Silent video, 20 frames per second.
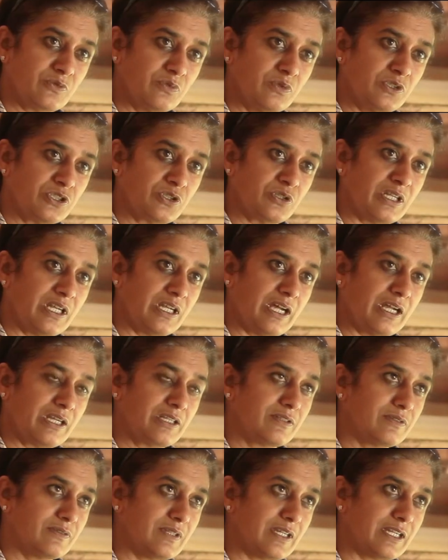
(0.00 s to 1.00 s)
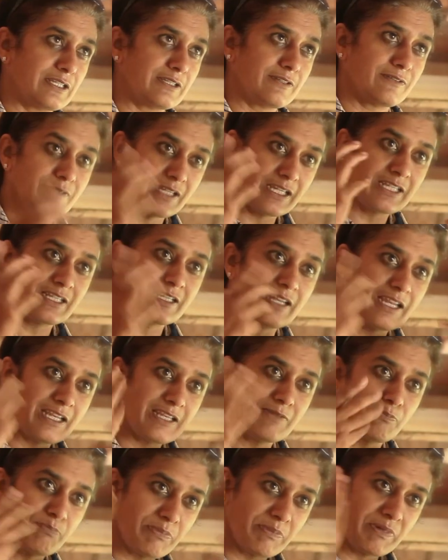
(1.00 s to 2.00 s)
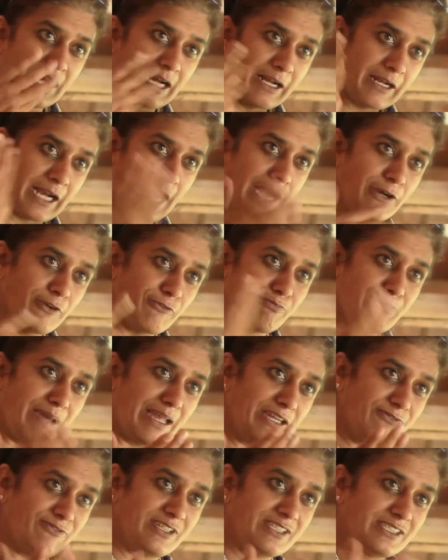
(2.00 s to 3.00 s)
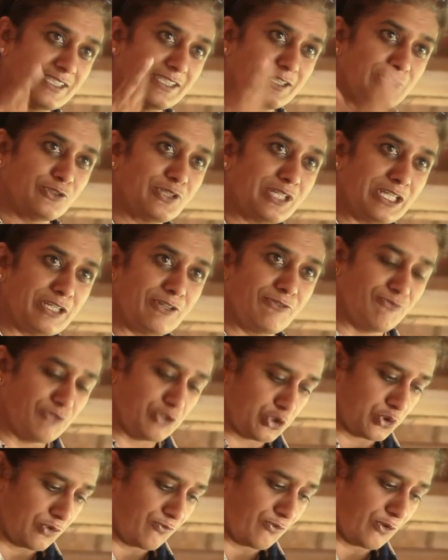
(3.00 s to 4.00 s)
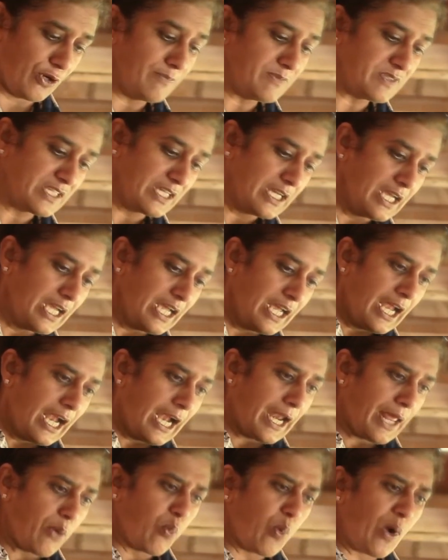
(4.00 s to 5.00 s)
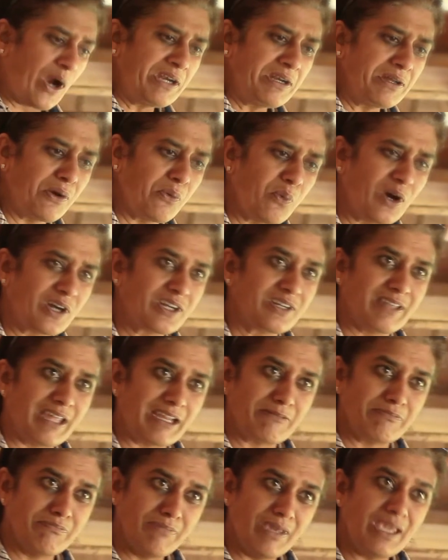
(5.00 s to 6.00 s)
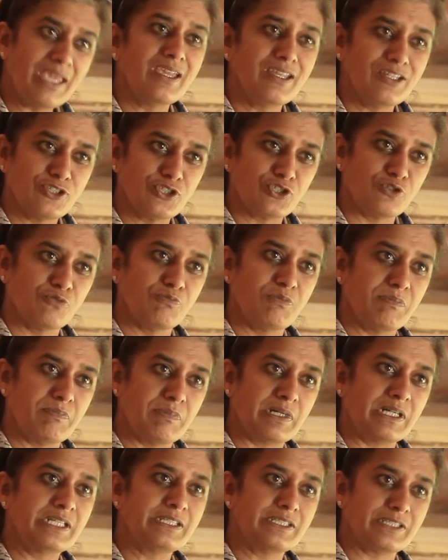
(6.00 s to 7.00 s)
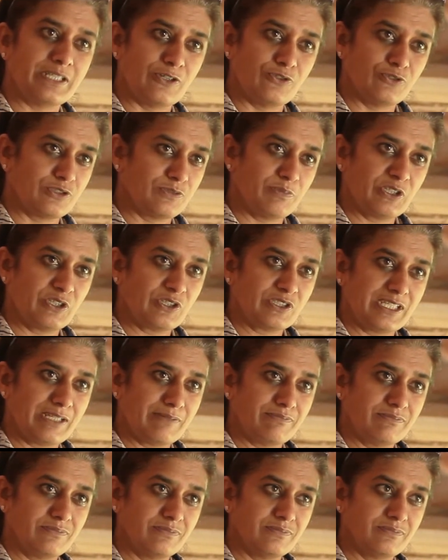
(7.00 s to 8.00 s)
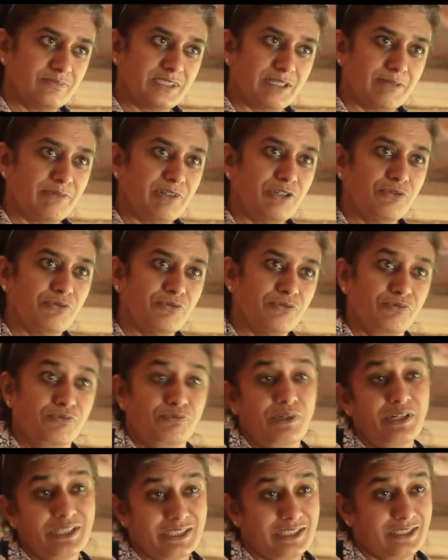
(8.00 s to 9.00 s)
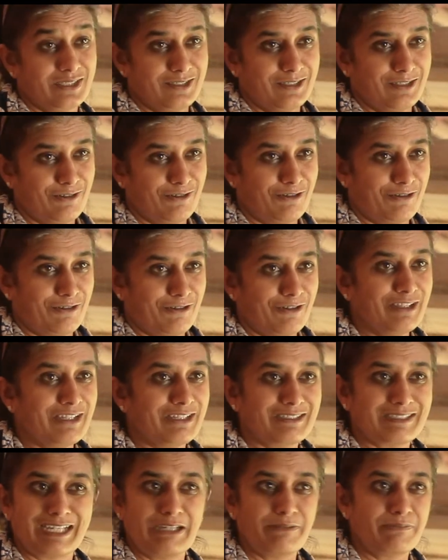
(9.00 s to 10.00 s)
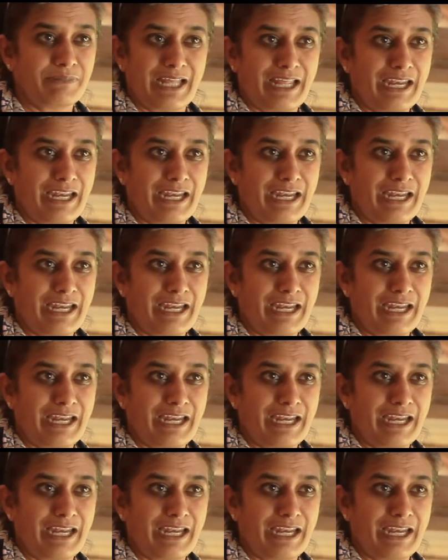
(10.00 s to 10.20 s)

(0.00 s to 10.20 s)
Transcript: visual art, that it kind of manifests into kind of visual forms, and I wonder what that means to be burnt out, because I'm somebody who works all the time, but I